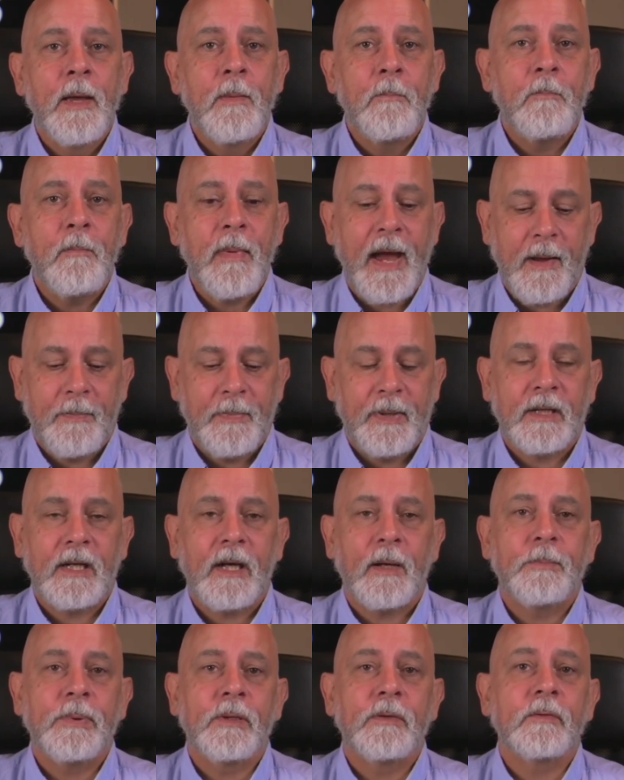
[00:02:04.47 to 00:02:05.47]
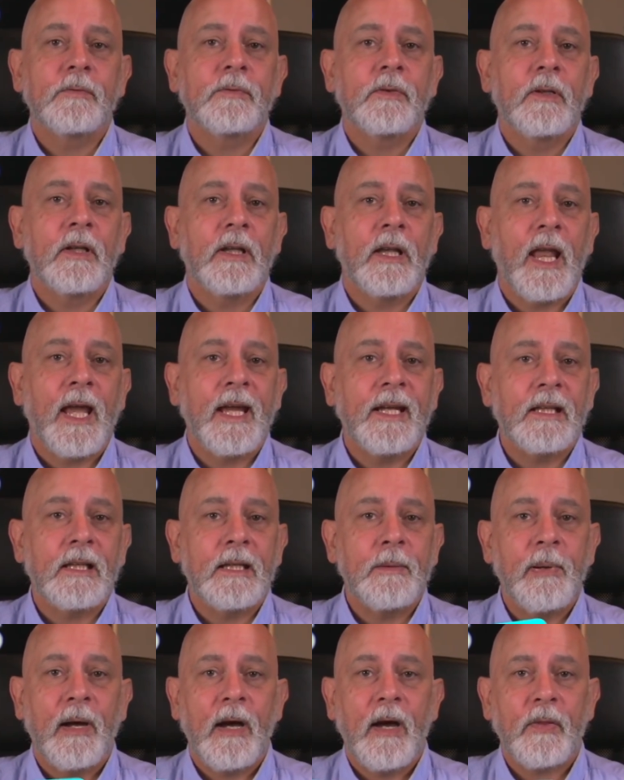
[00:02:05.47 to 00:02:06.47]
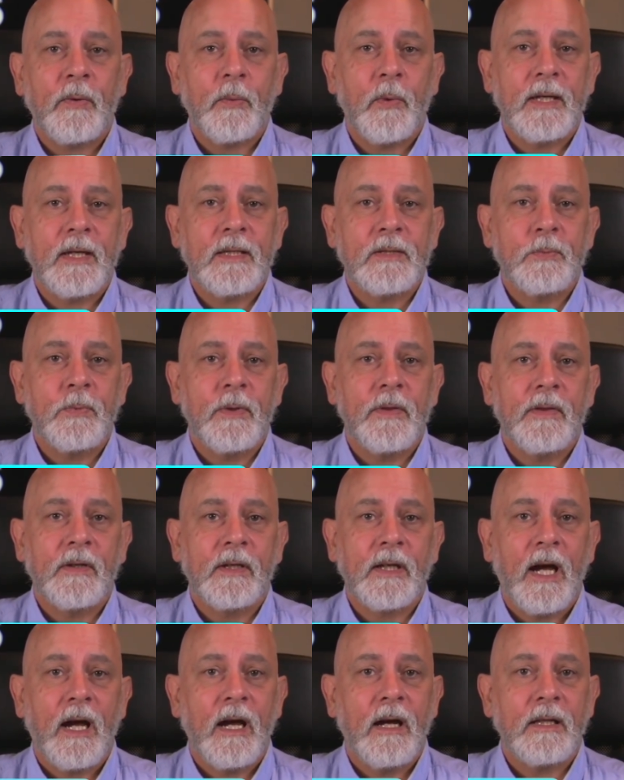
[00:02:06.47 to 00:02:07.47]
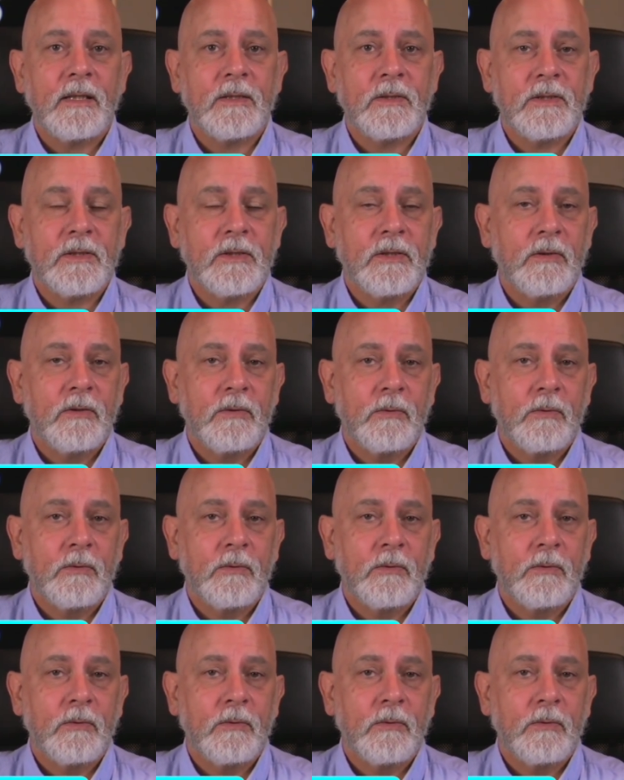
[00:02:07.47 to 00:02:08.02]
map a couple of likely pathways with the cards.